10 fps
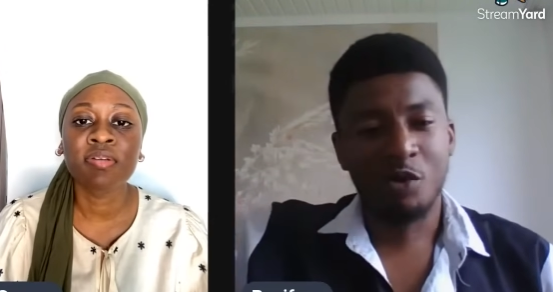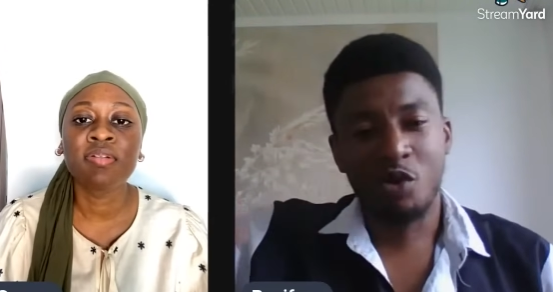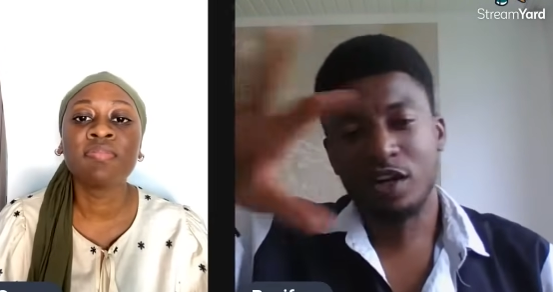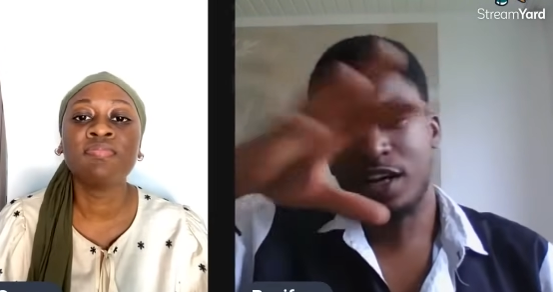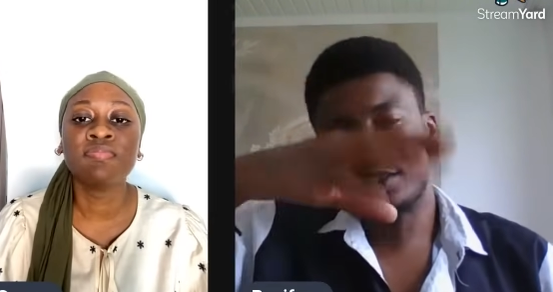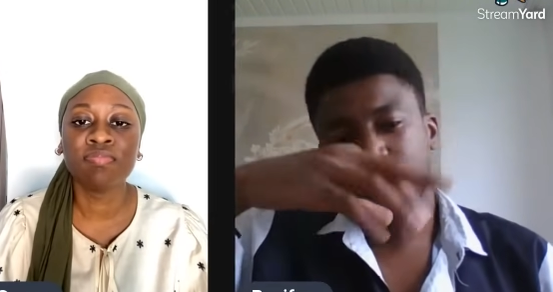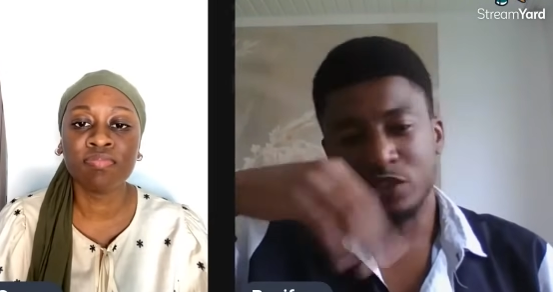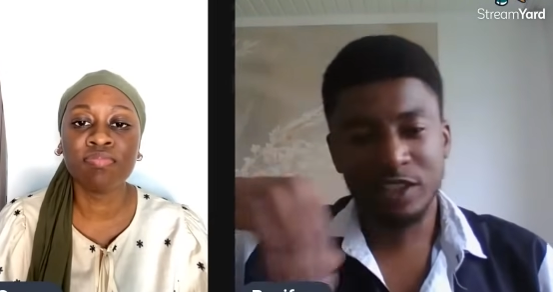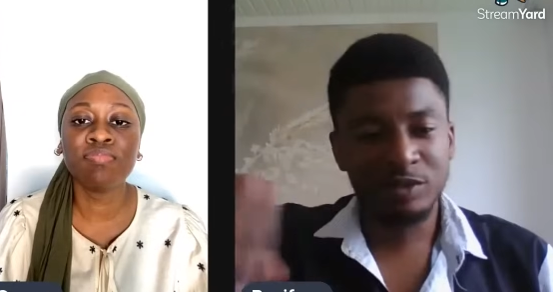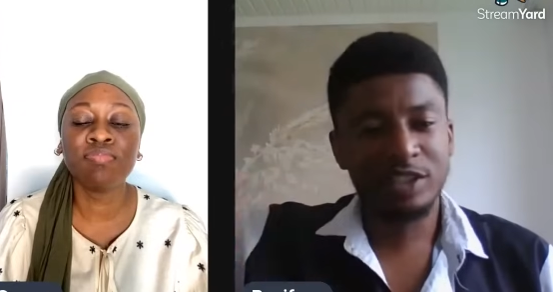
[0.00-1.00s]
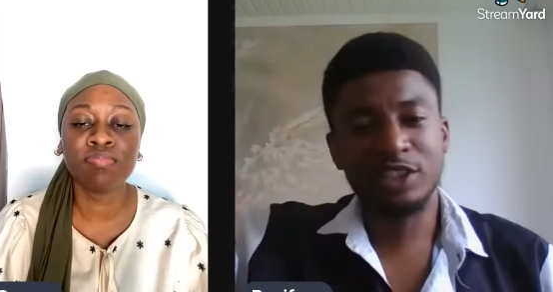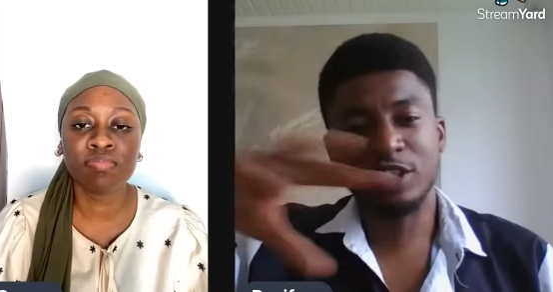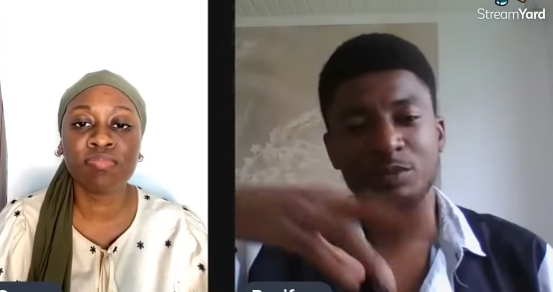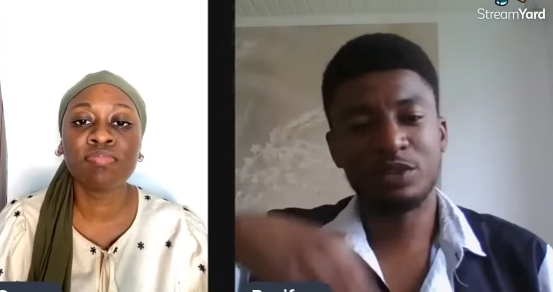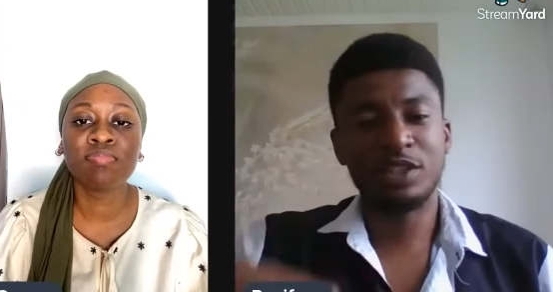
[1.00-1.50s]
Speaker 1: workers mm -hmm. within the mm-hmm.
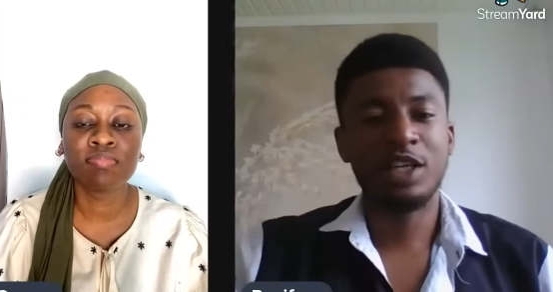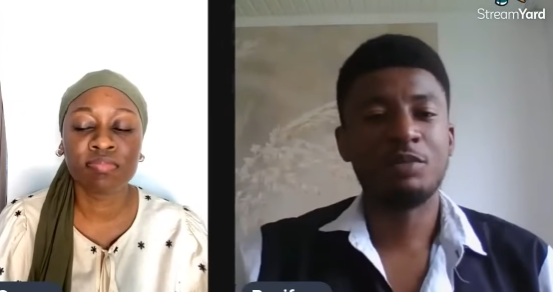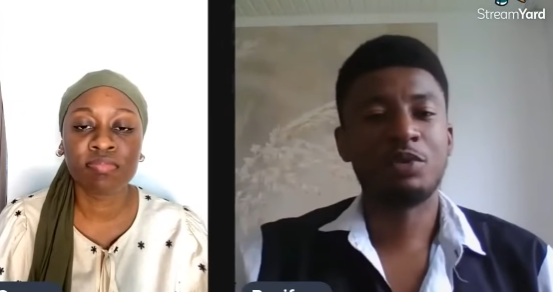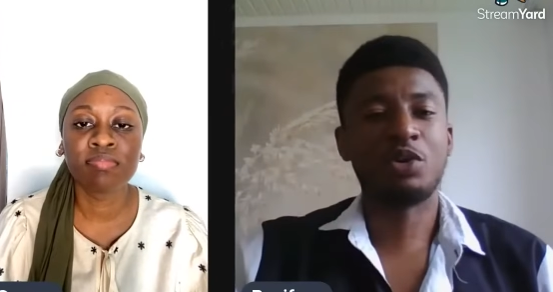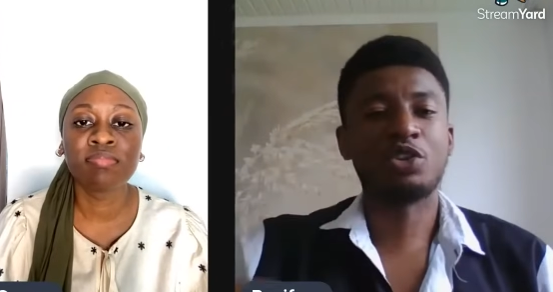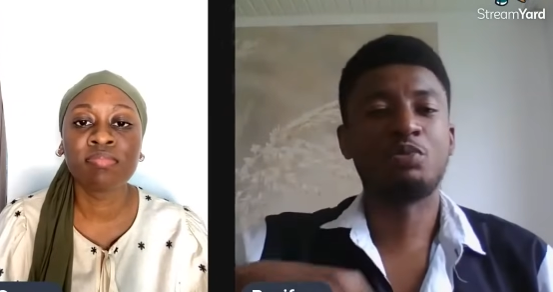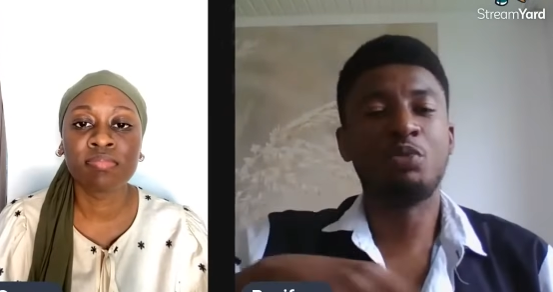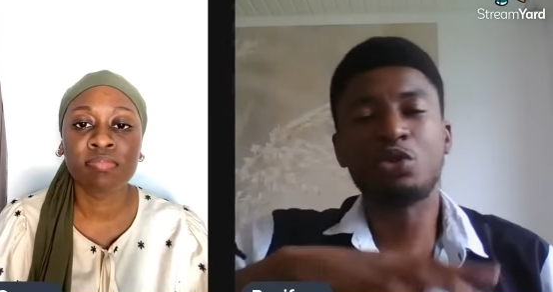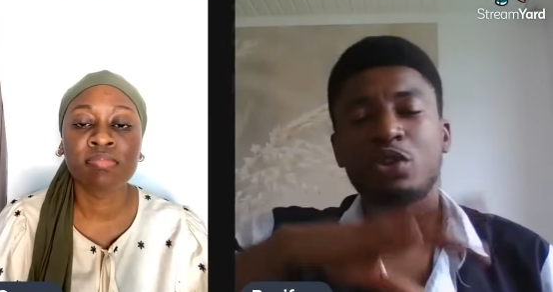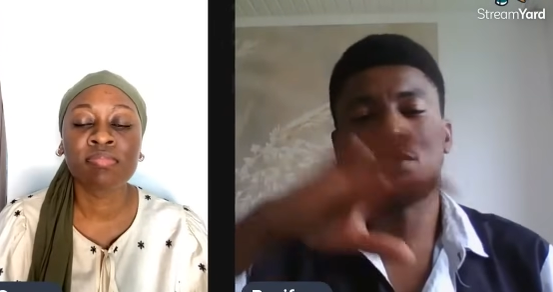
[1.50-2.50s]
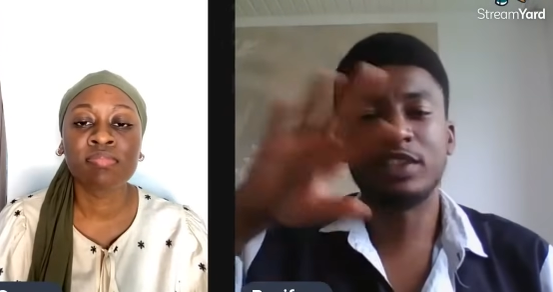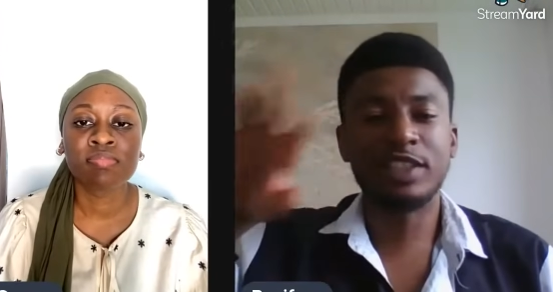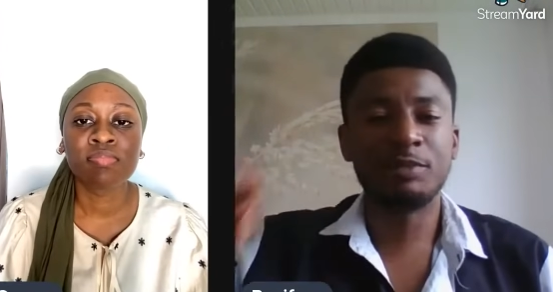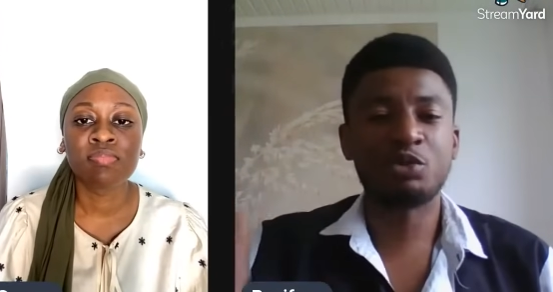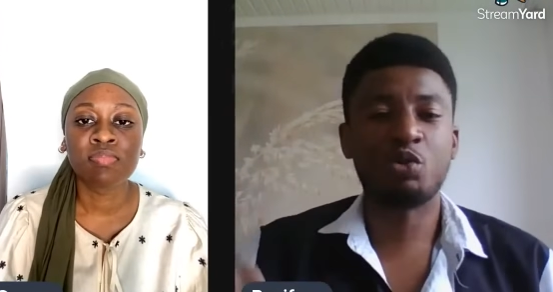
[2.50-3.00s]
team because most of the
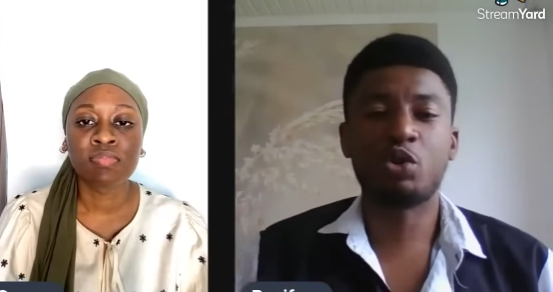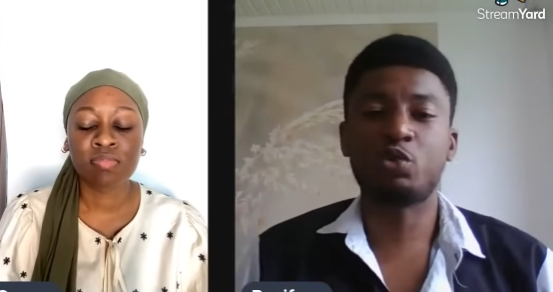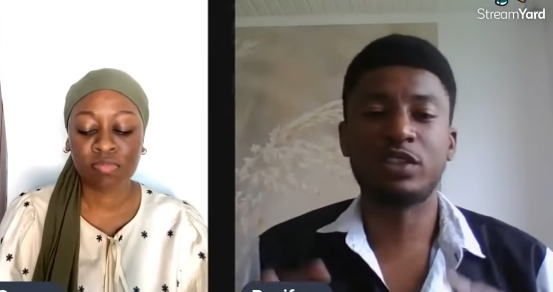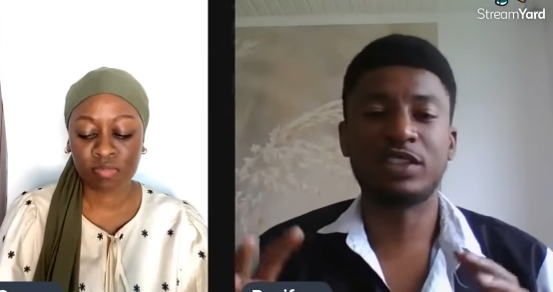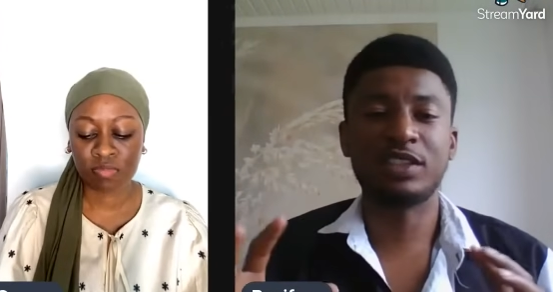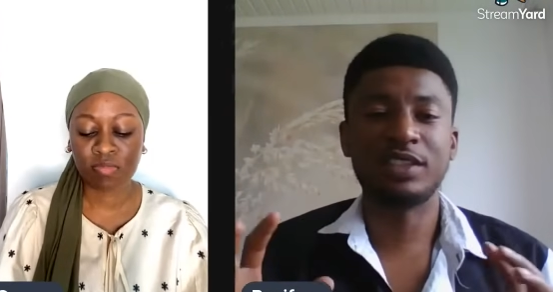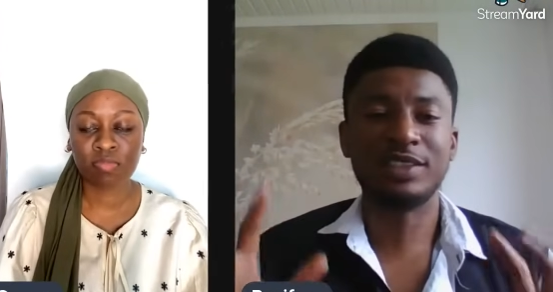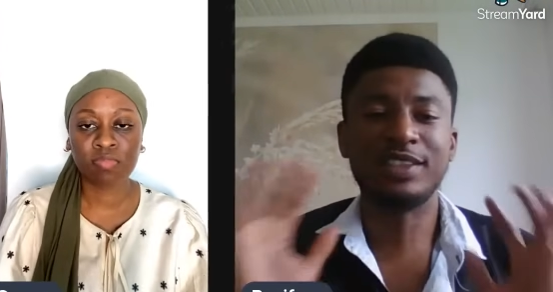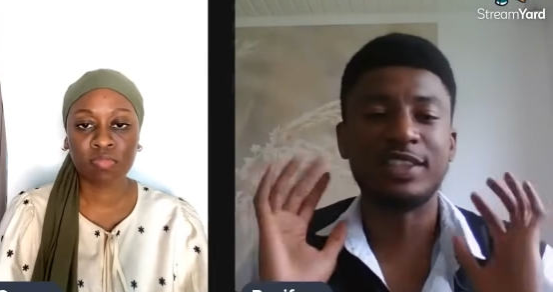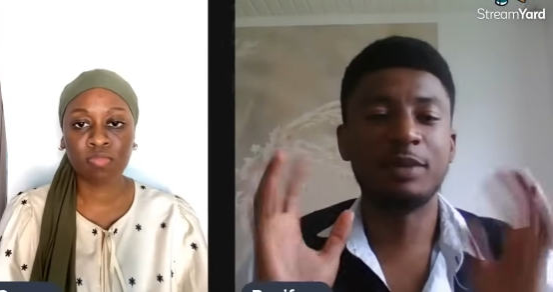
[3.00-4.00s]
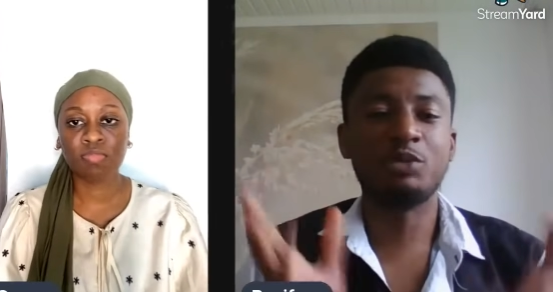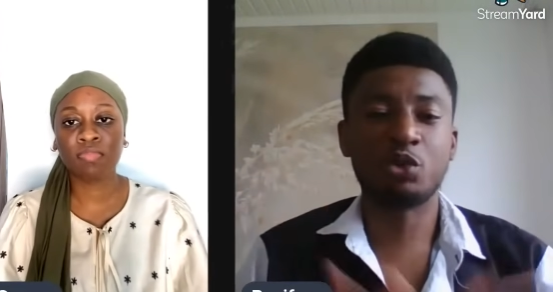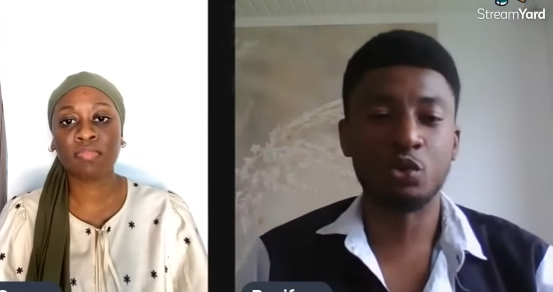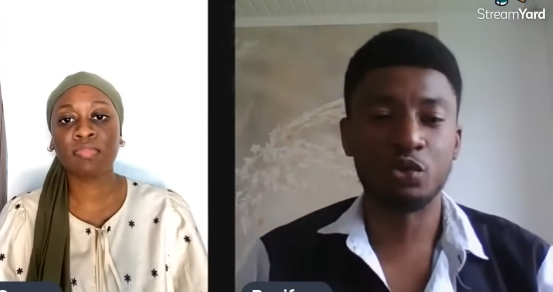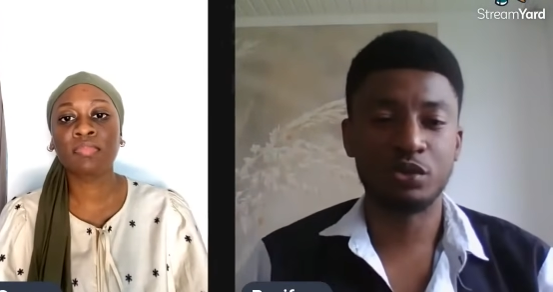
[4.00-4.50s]
teams work with the same
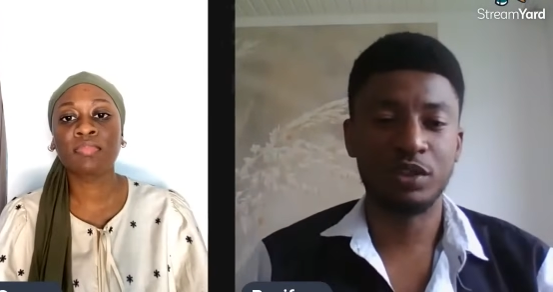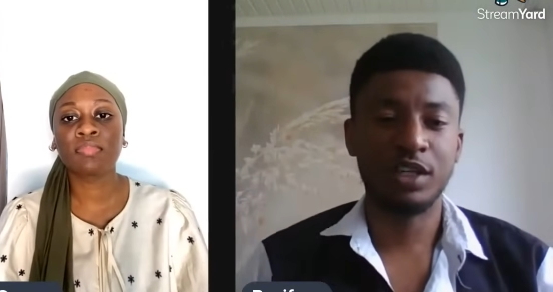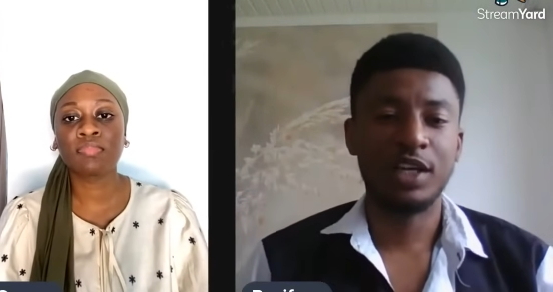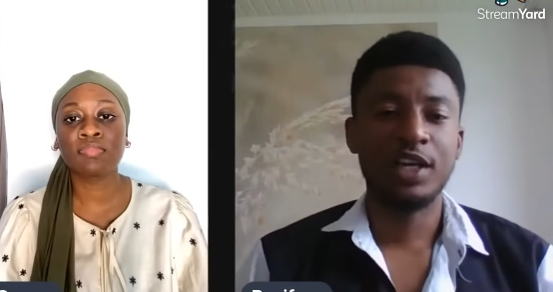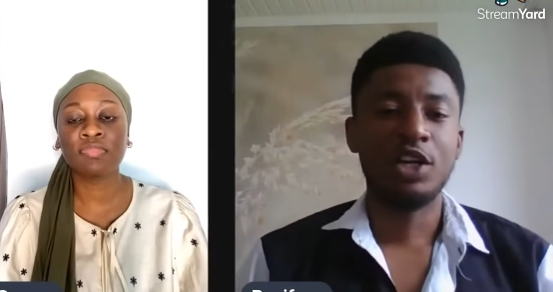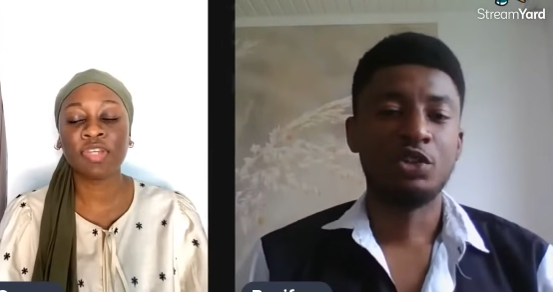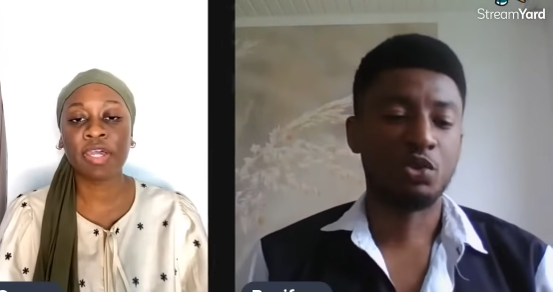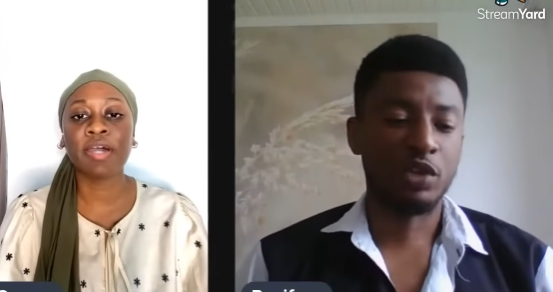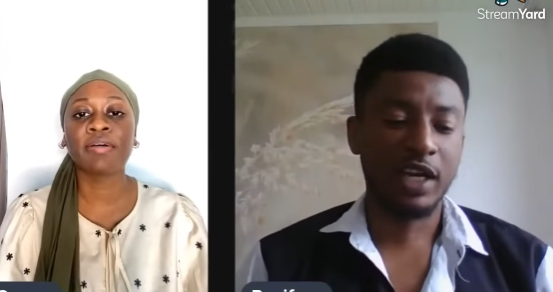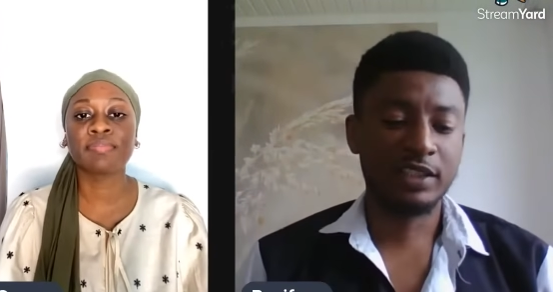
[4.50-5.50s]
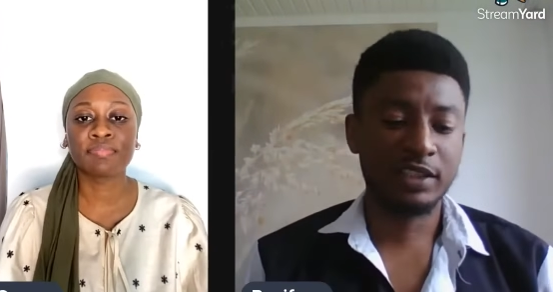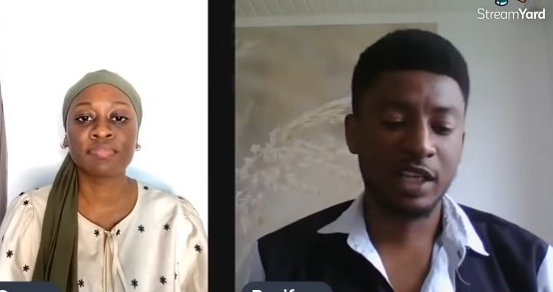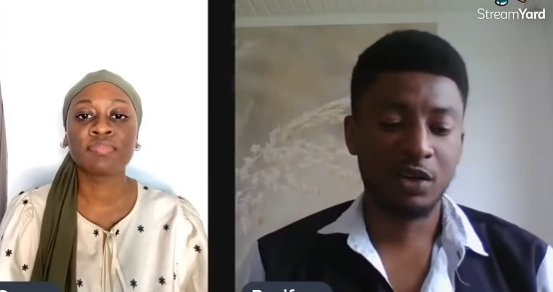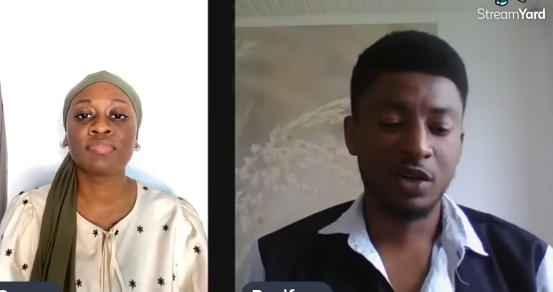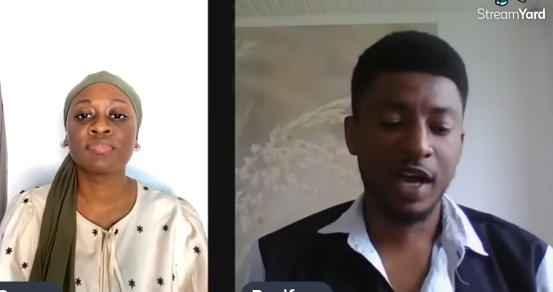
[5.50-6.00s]
tools. Yeah. So right
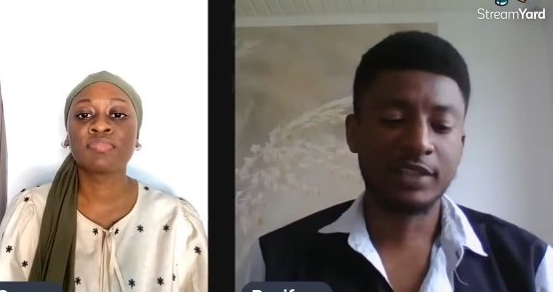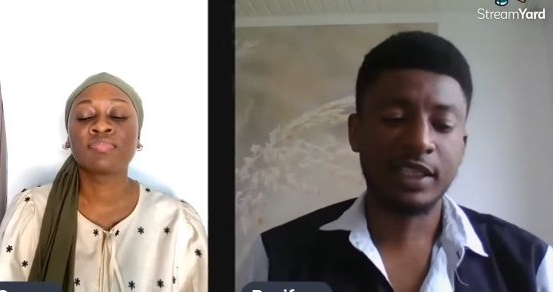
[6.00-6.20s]
now, I